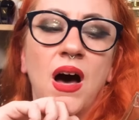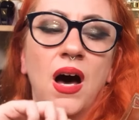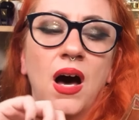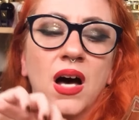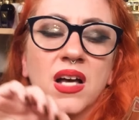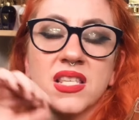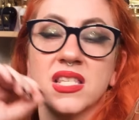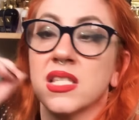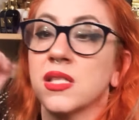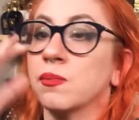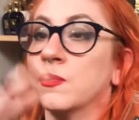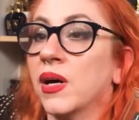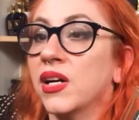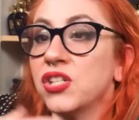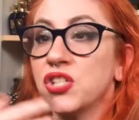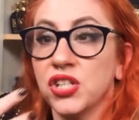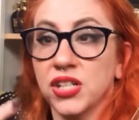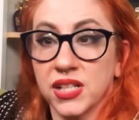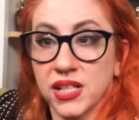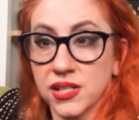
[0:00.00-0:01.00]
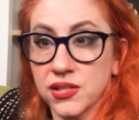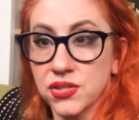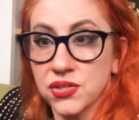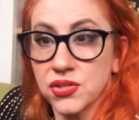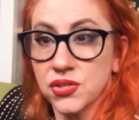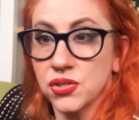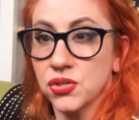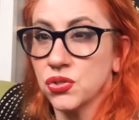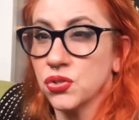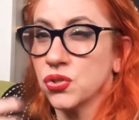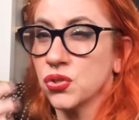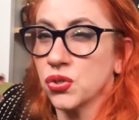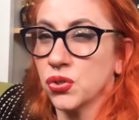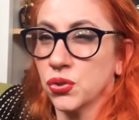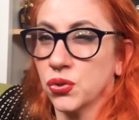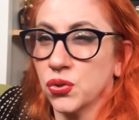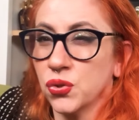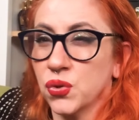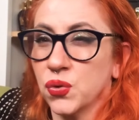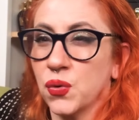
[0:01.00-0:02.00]
a smudginess
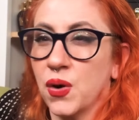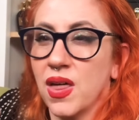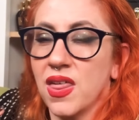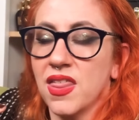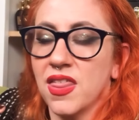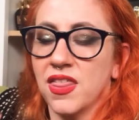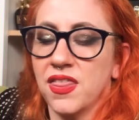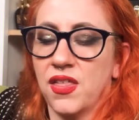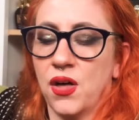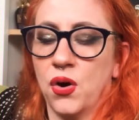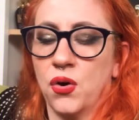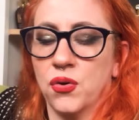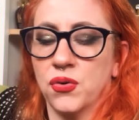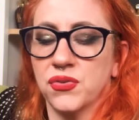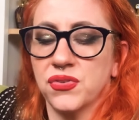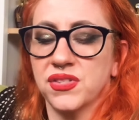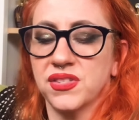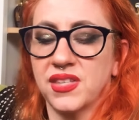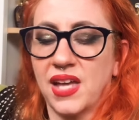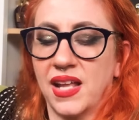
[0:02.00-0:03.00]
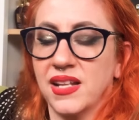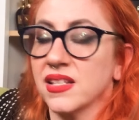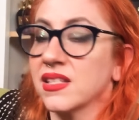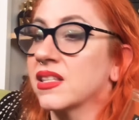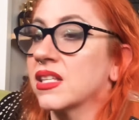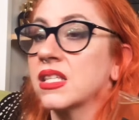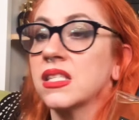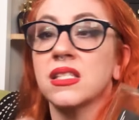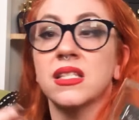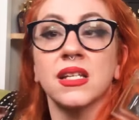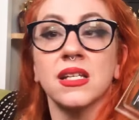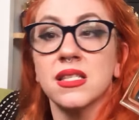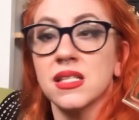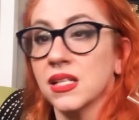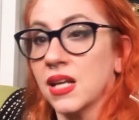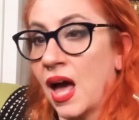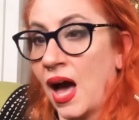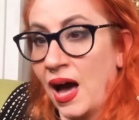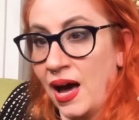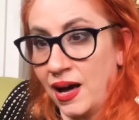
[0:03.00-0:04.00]
to those scents. This
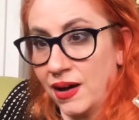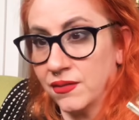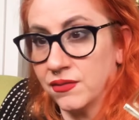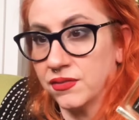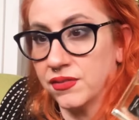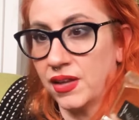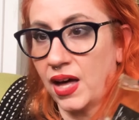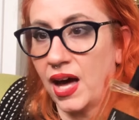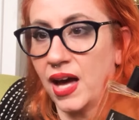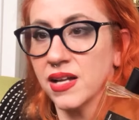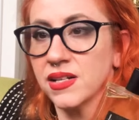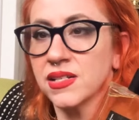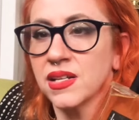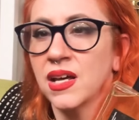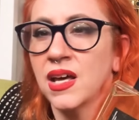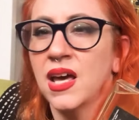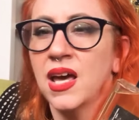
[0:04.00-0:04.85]
doesn't have that.